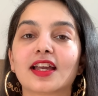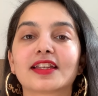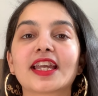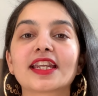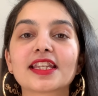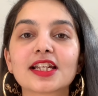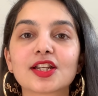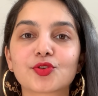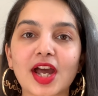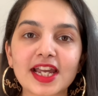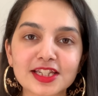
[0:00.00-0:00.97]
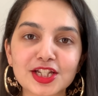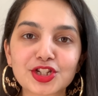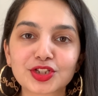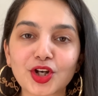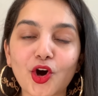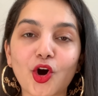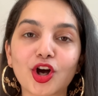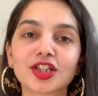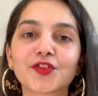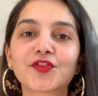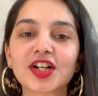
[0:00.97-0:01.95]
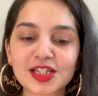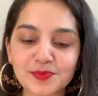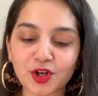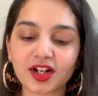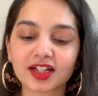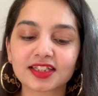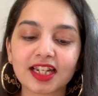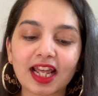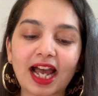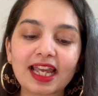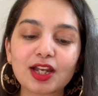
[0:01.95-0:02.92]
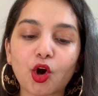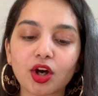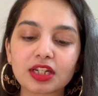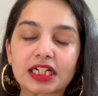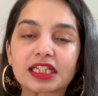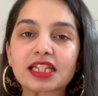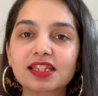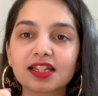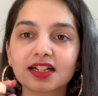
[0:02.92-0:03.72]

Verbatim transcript: Getting right into the haul, the first product that I ordered is a